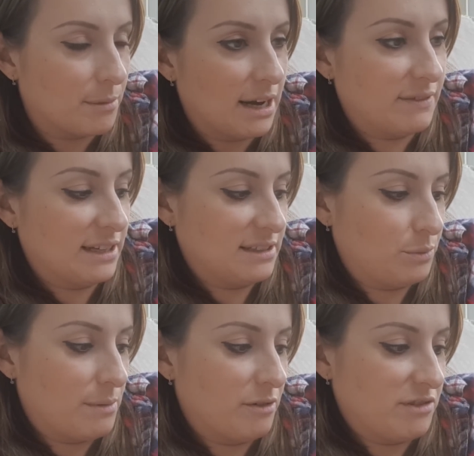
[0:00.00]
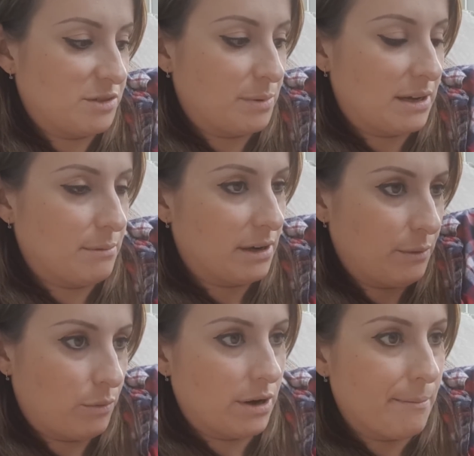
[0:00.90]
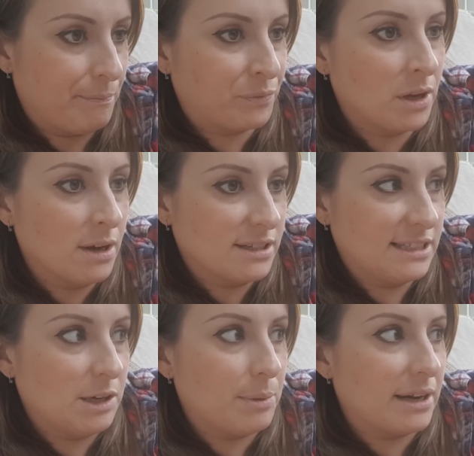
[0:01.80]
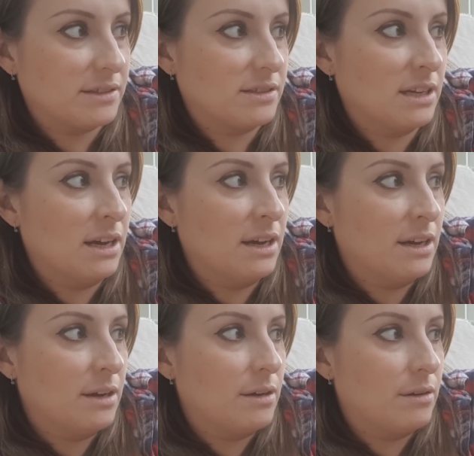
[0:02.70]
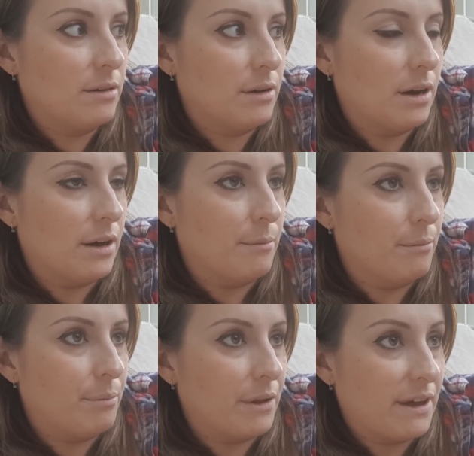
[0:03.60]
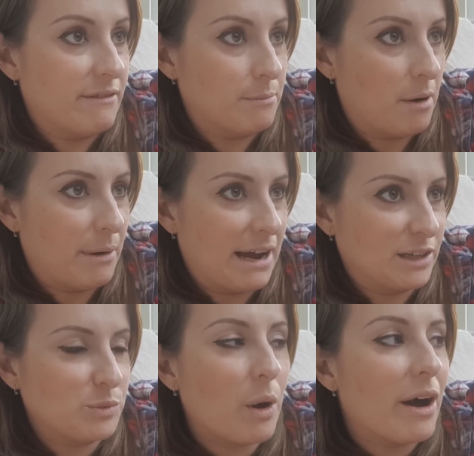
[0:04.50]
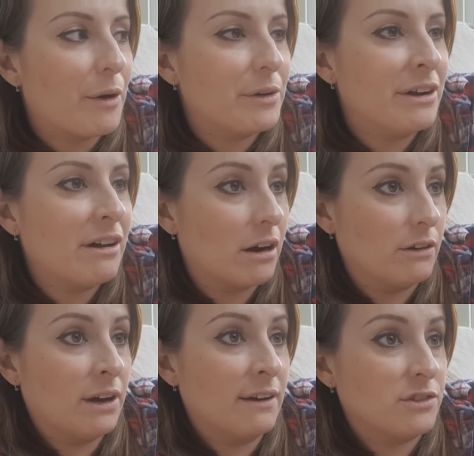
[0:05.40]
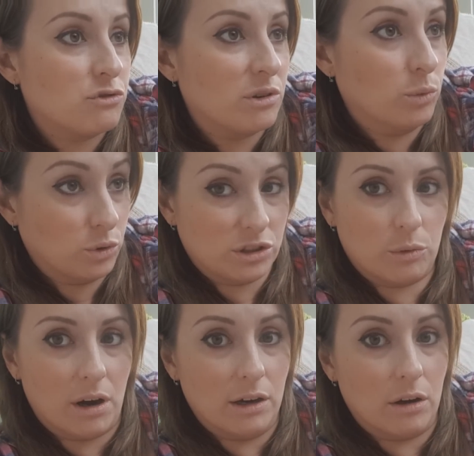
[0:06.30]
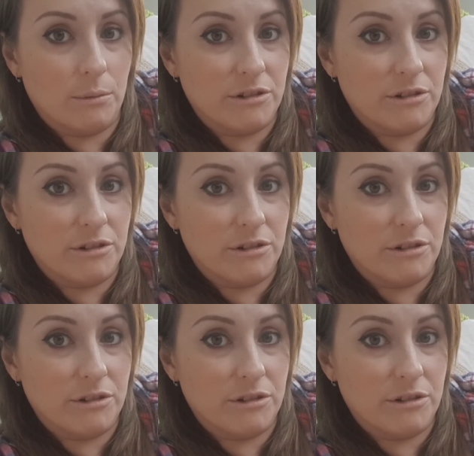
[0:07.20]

I haven't had to wear my wristband, my C-bands, but they're in my bag as well. I have to drink water quite a lot.